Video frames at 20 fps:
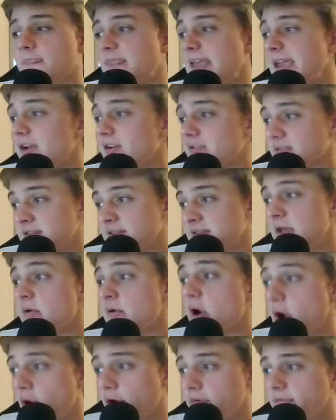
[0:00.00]
They are they
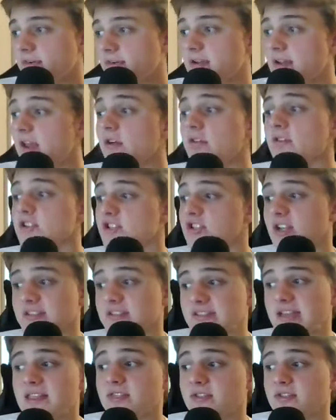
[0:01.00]
were over oh they only shot
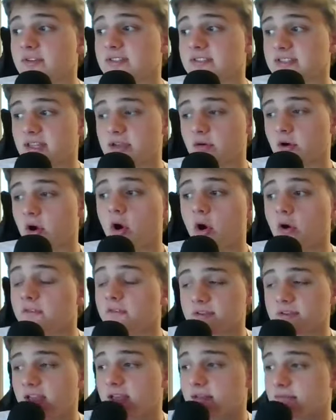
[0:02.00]
10 threes and they were 0
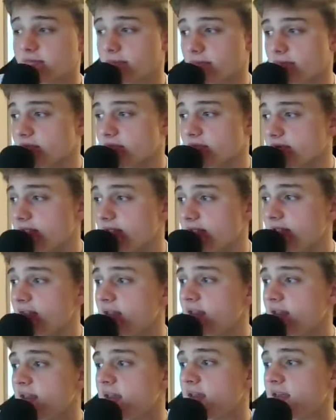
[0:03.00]
for 10 from 3.
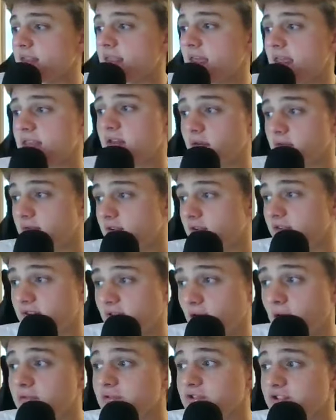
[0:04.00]
They do, they
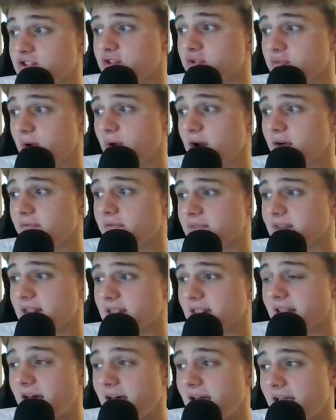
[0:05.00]
don't shoot well from the
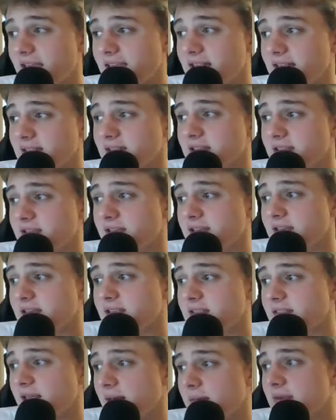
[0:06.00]
line.
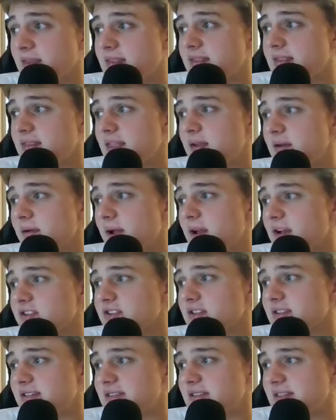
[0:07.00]
I mean, they were
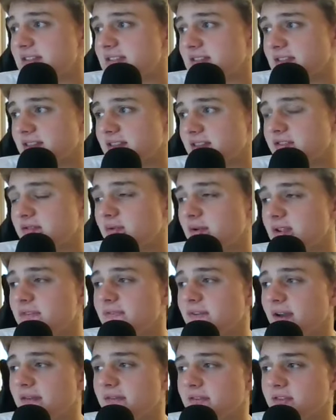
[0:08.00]
actually decent.
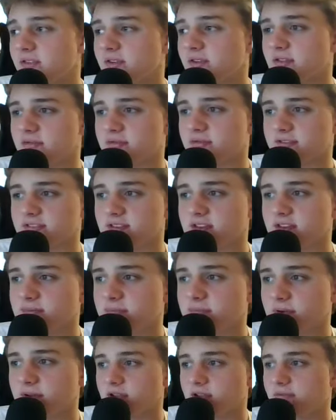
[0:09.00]
25 or 33, so that's
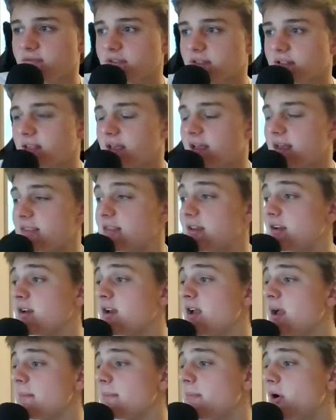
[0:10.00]
good from the line there.
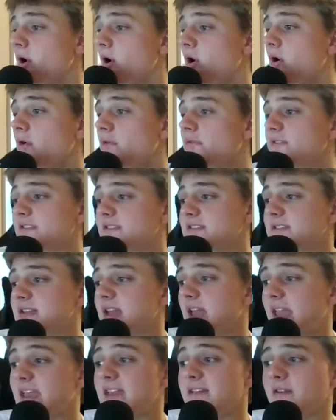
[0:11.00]
But 0 for
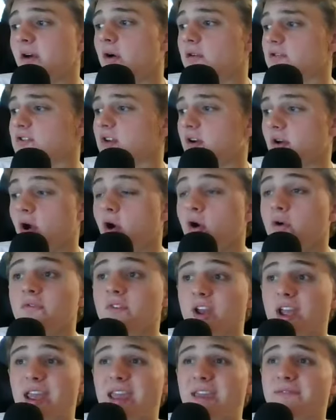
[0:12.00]
8. Oh, sorry. 0
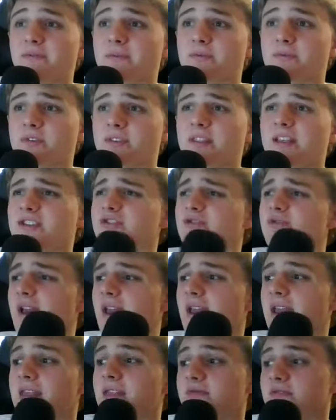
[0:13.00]
for 8 from 3. They shoot
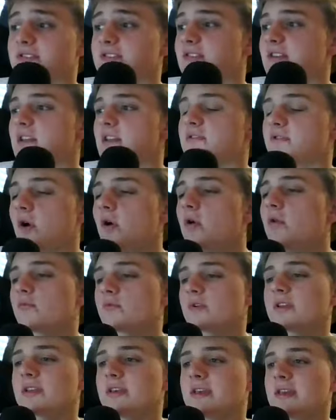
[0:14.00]
8 threes today. Don't
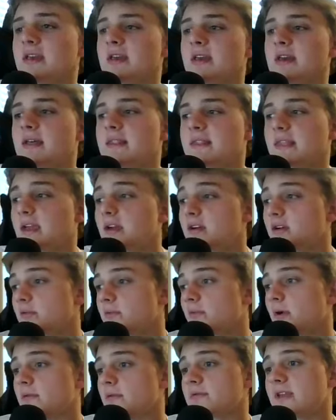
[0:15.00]
really. They
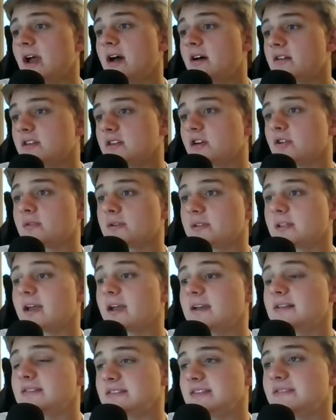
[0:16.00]
are downhill
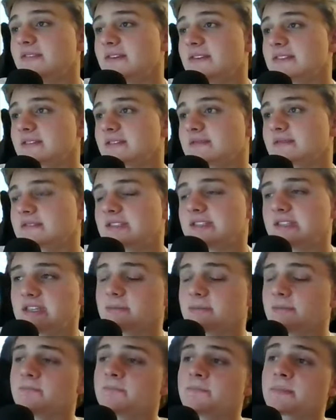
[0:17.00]
reliant defensive
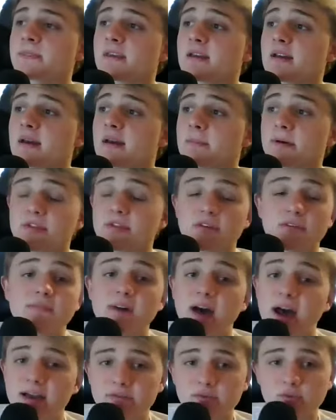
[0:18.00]
team, but they're
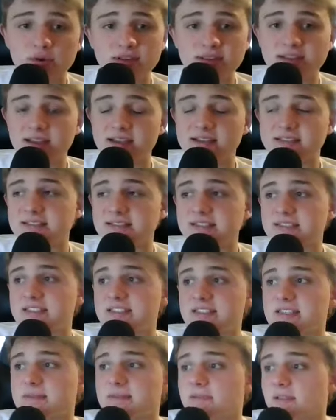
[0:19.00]
5 1
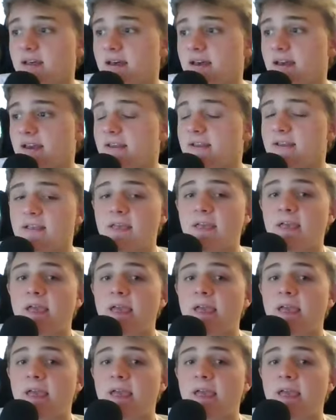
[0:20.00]
ACC play,